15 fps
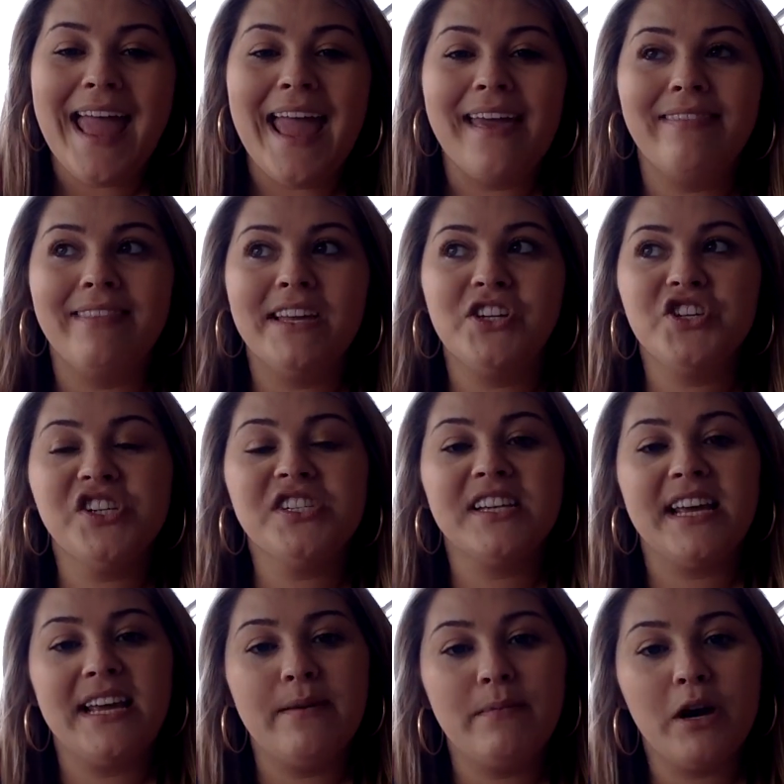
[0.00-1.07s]
and then just
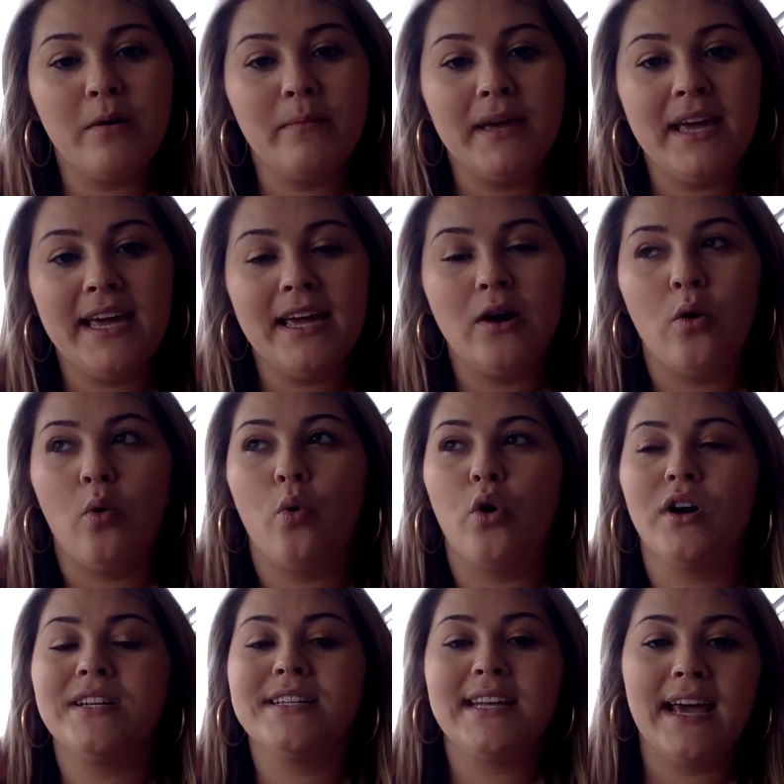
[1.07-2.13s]
email me
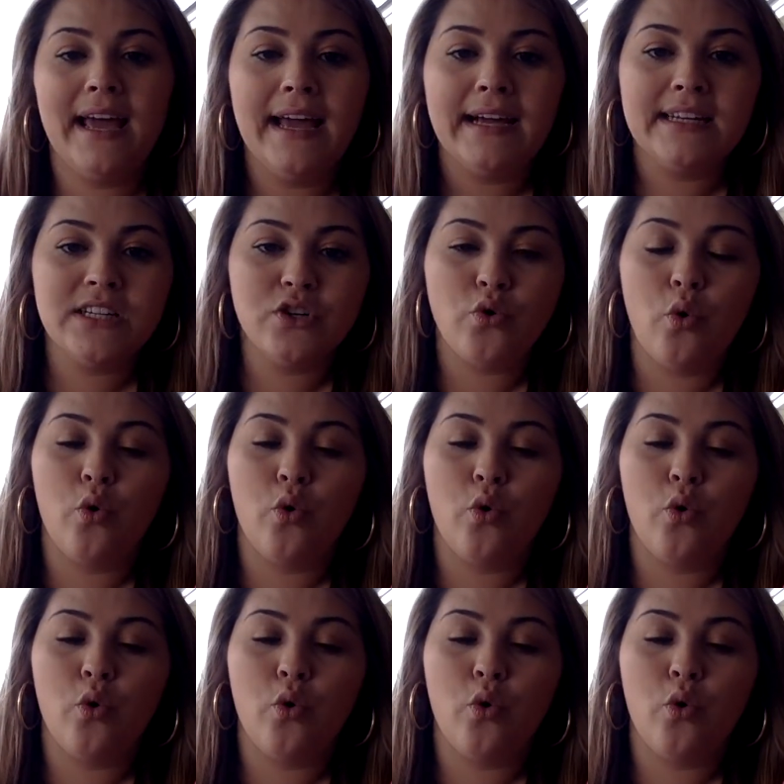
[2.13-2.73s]
or text